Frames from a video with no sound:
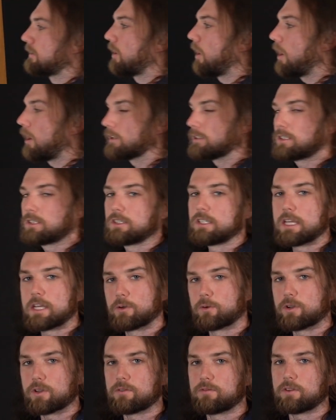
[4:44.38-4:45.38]

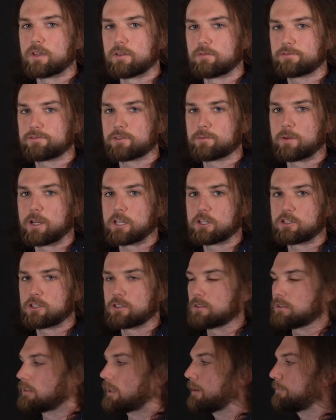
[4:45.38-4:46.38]
non-secretive
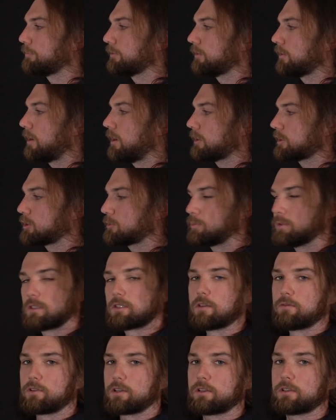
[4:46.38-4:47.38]
information that belongs
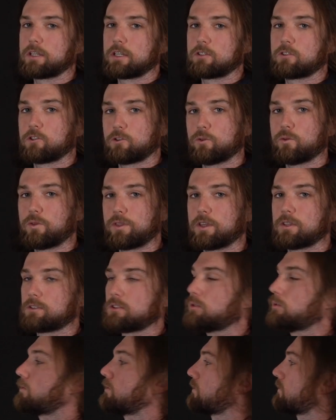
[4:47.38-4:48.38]
specifically to this
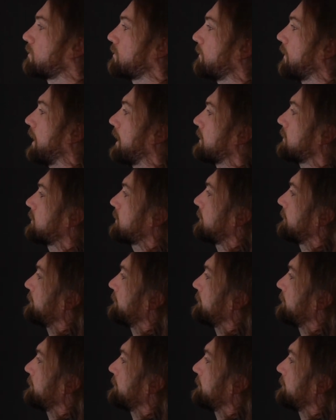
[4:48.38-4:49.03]
user's device.